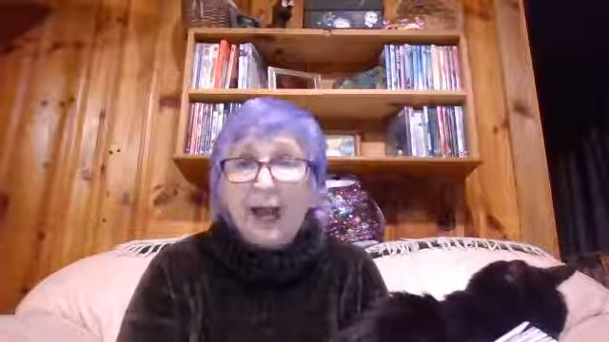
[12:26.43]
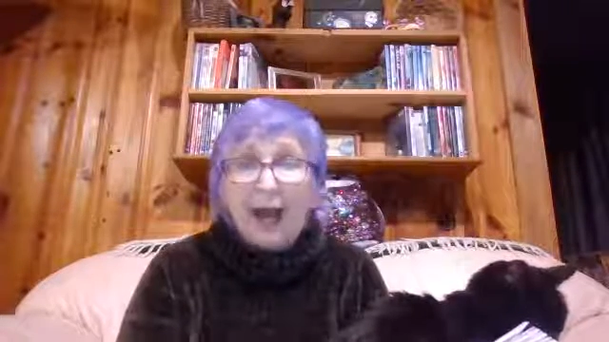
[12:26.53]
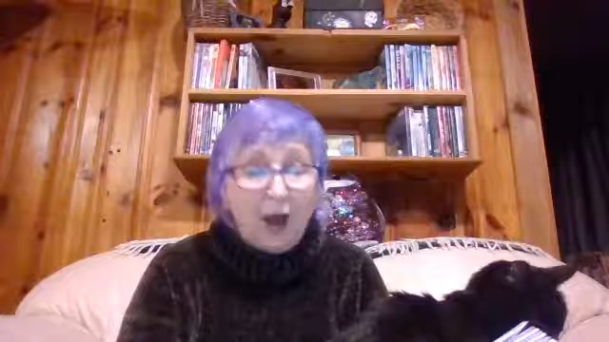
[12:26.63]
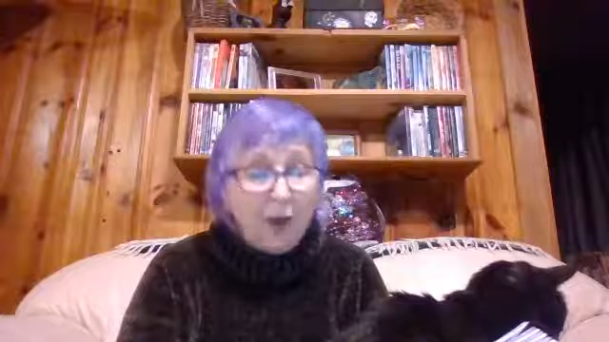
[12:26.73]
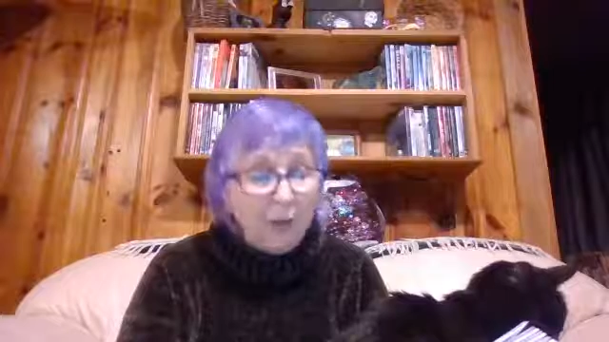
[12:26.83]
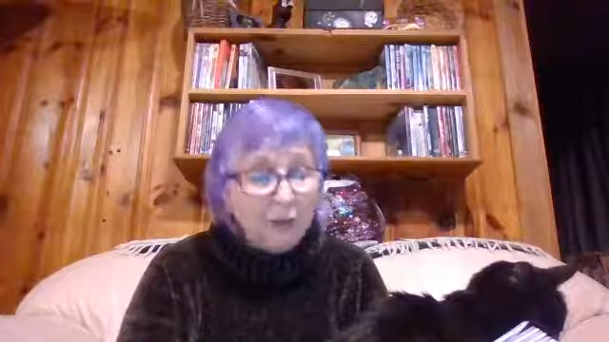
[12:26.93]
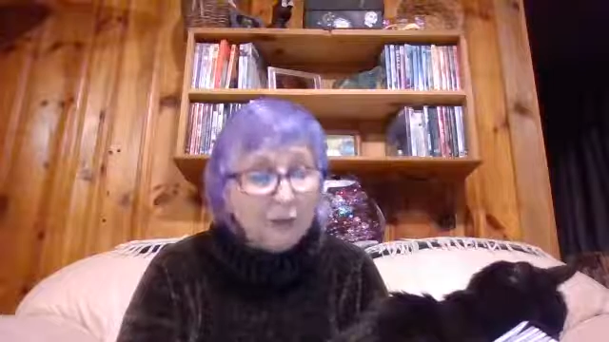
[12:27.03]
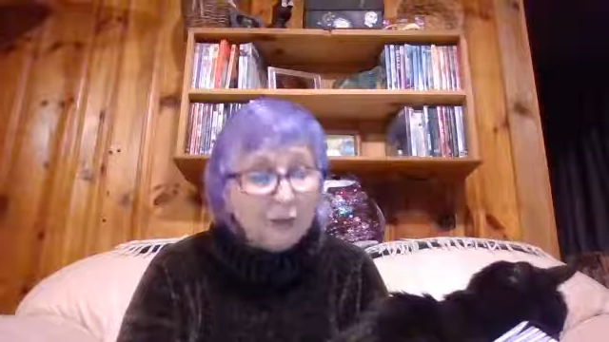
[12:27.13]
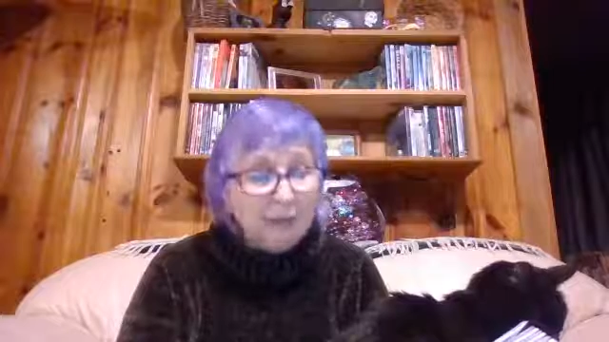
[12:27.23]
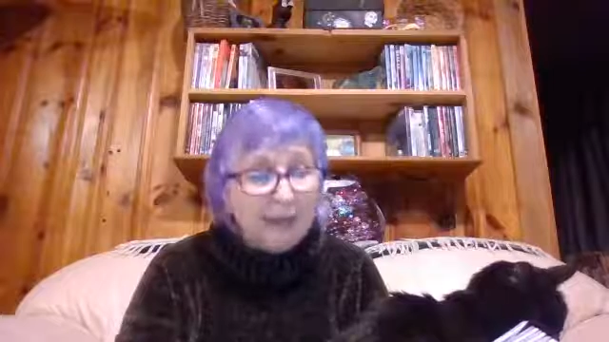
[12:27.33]
How
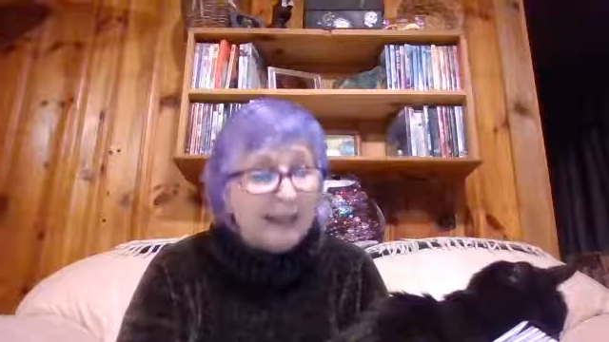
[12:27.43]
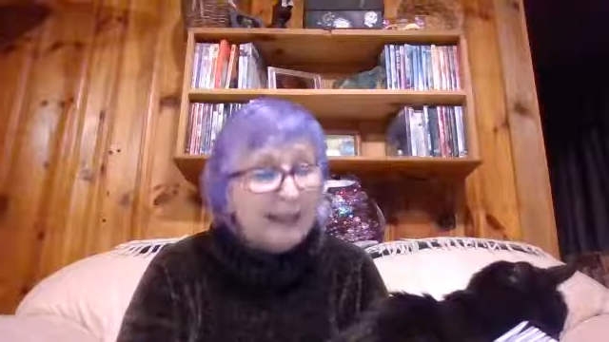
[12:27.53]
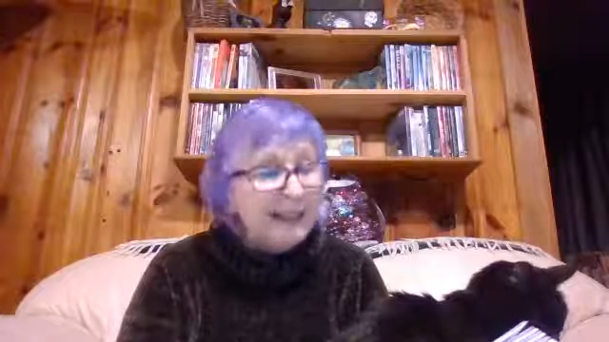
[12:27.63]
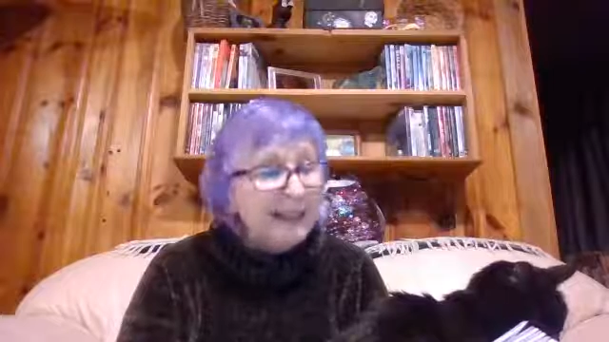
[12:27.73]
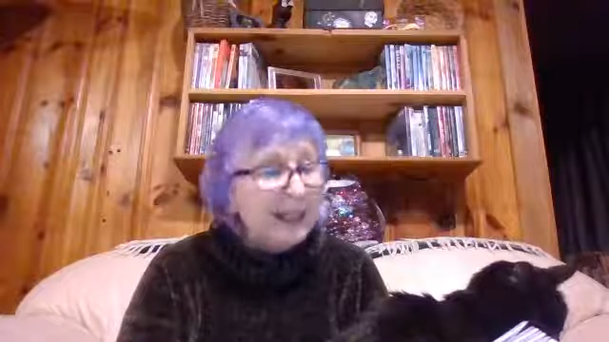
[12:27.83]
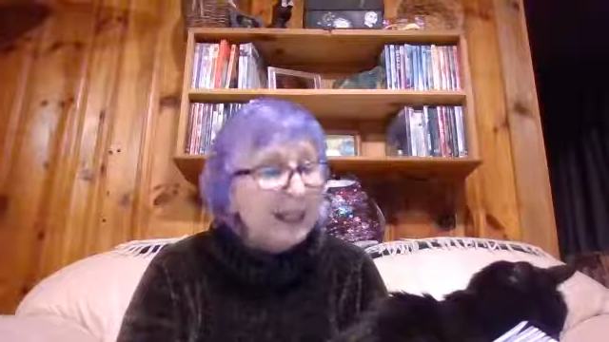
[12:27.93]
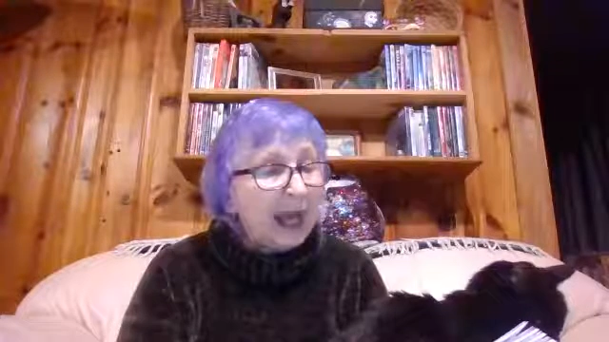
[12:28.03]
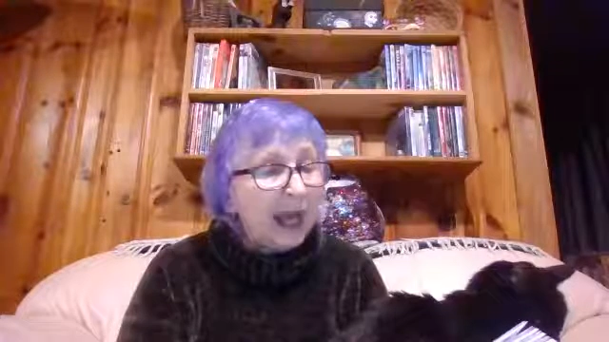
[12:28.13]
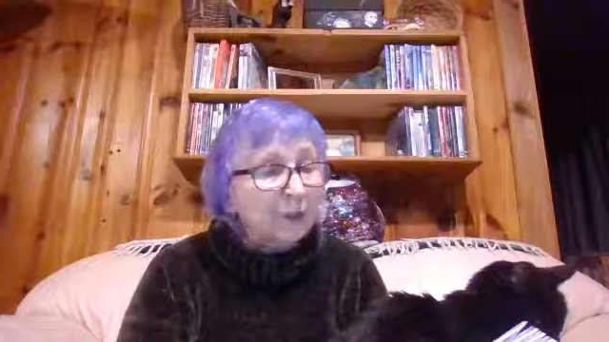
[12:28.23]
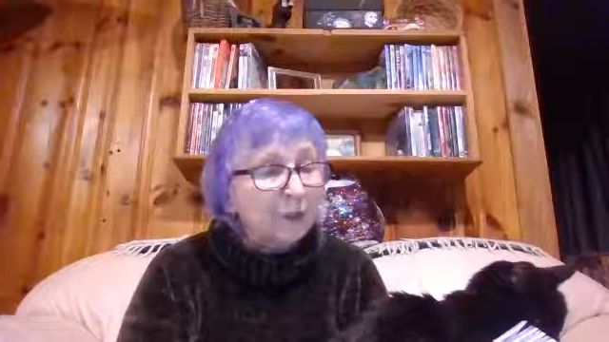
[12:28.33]
many
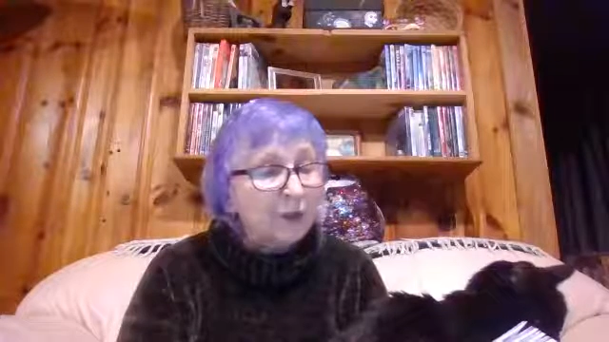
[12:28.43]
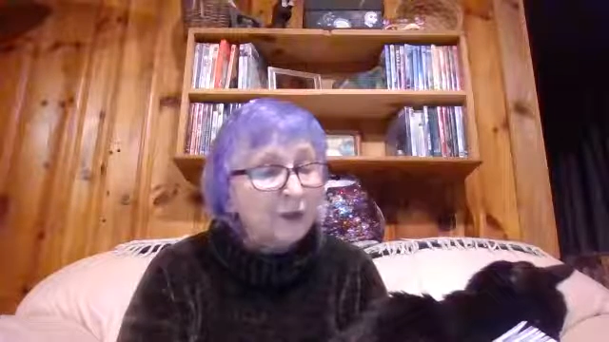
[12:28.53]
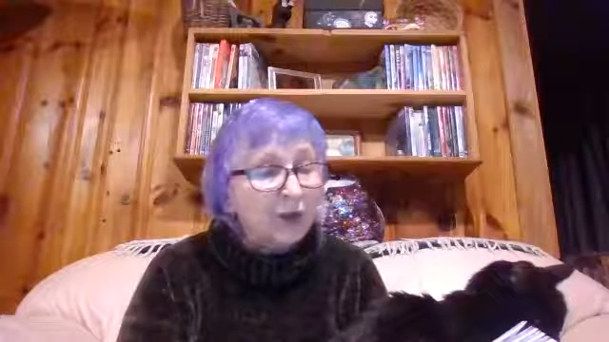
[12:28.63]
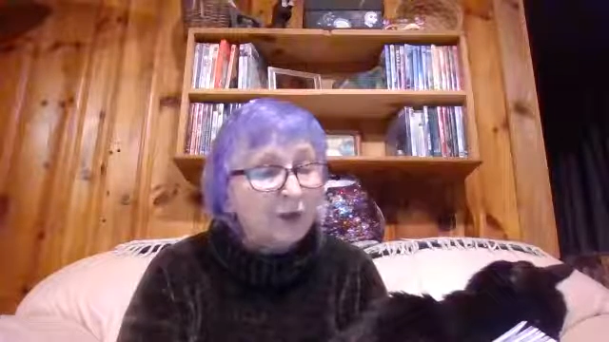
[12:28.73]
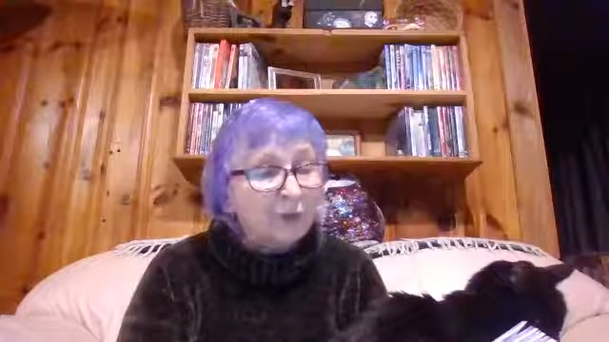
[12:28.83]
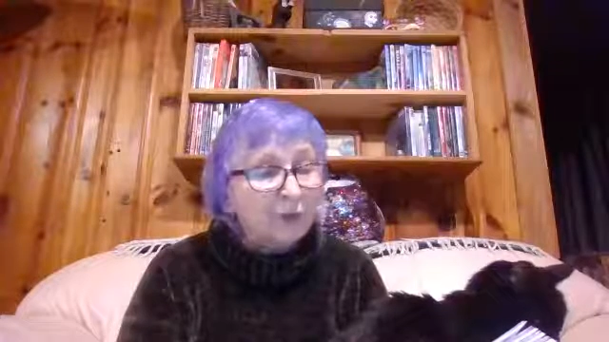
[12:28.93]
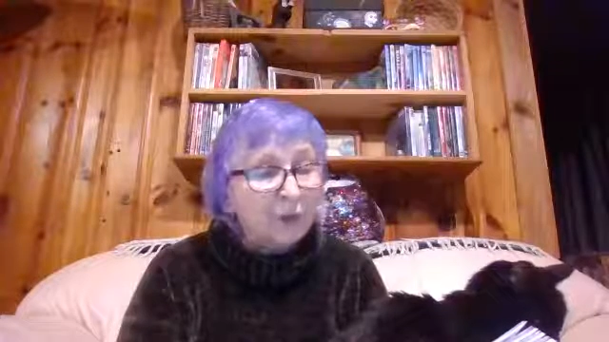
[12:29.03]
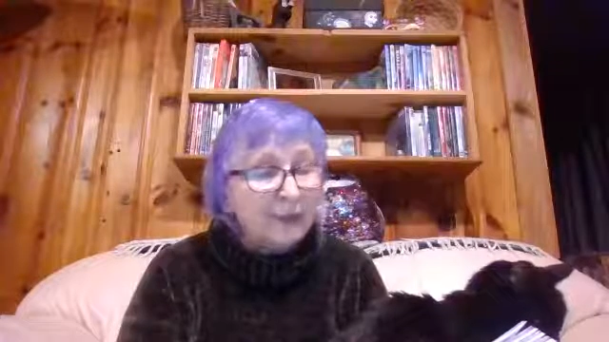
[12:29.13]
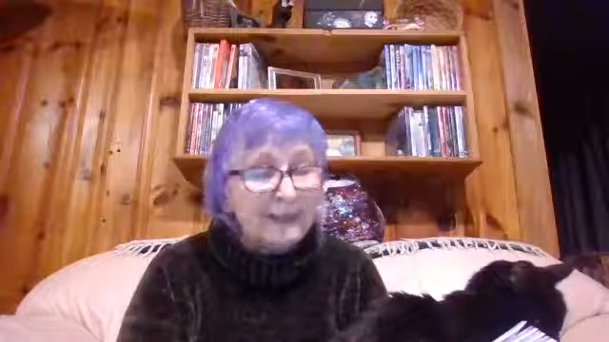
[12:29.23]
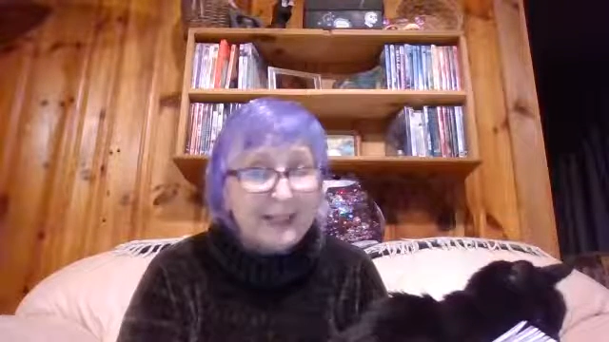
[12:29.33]
hours of
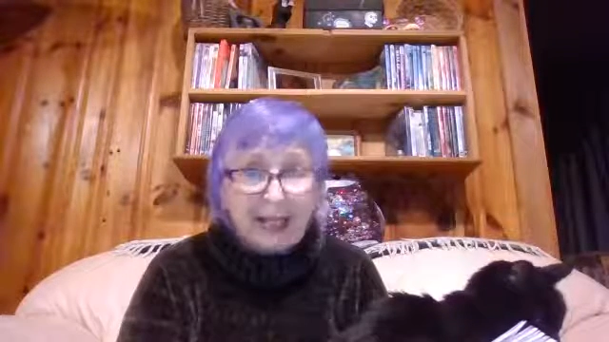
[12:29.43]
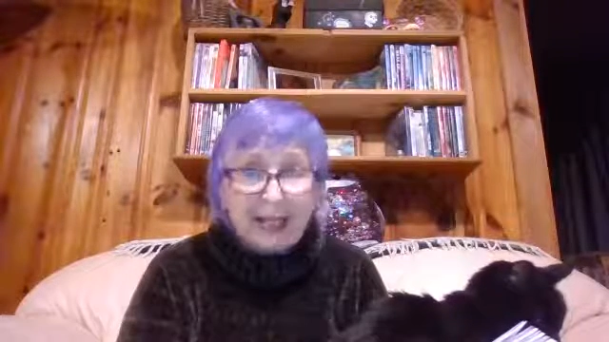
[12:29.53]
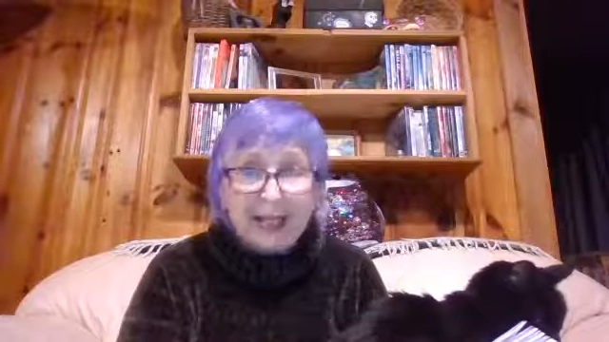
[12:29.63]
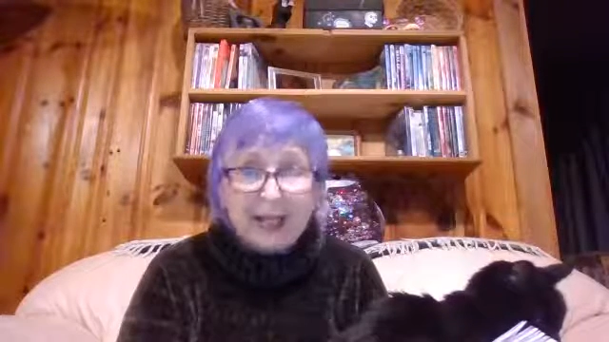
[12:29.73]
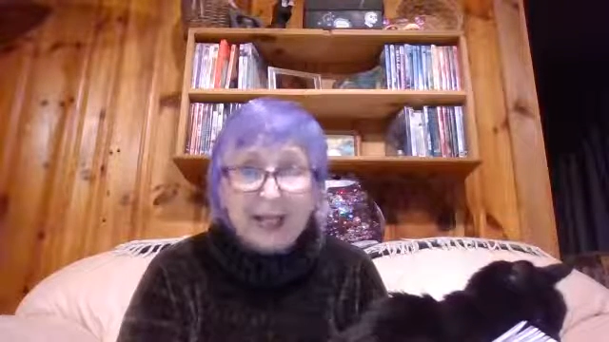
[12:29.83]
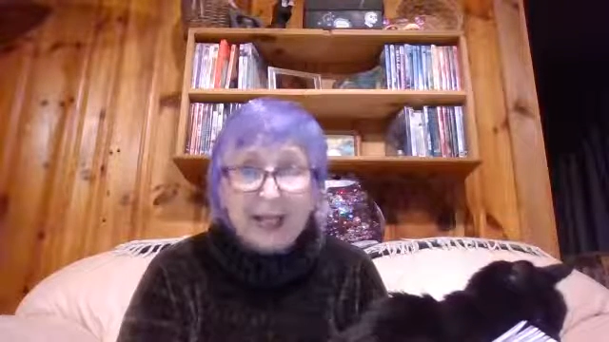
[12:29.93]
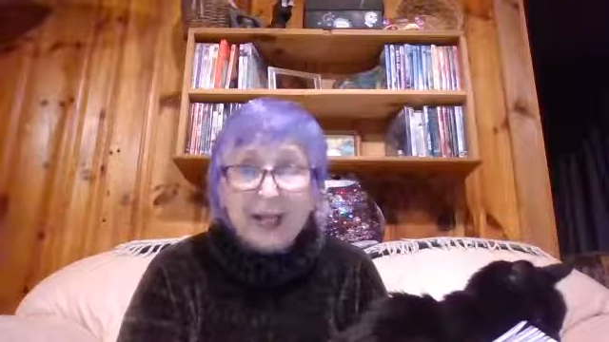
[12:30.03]
your day